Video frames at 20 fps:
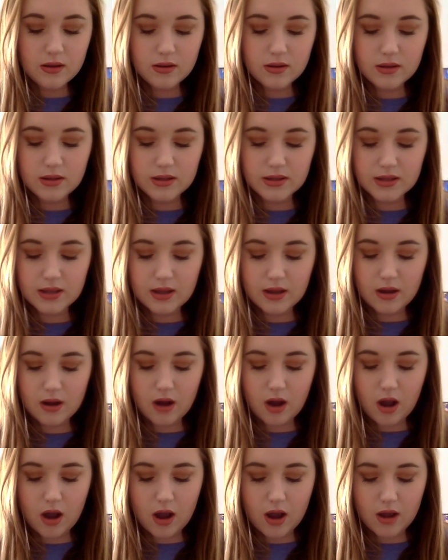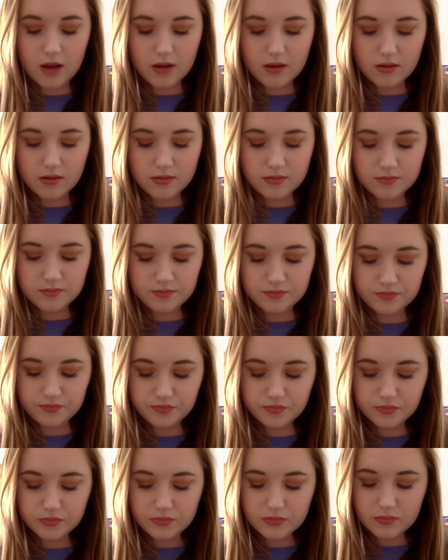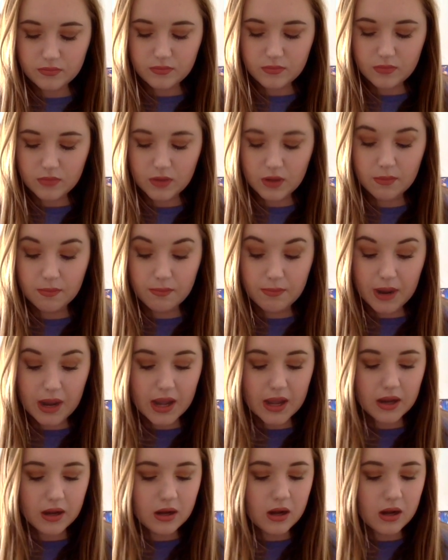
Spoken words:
it's kind of odd. But,